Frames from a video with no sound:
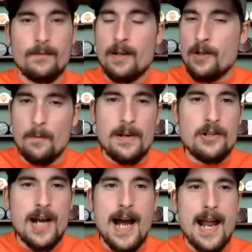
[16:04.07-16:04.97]
Don't be
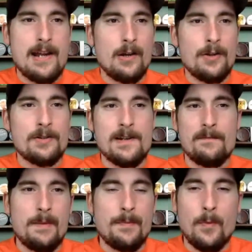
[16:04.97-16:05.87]
shy. I know there's enough
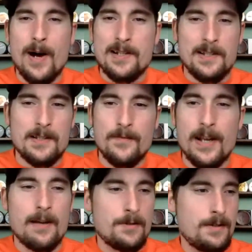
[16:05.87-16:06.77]
people watching these
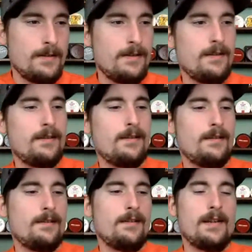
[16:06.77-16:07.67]
videos.
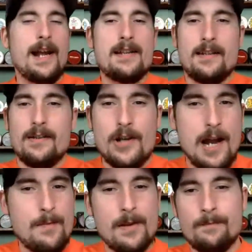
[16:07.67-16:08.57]
You guys can
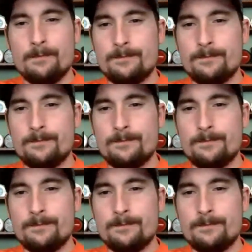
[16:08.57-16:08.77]
chime in.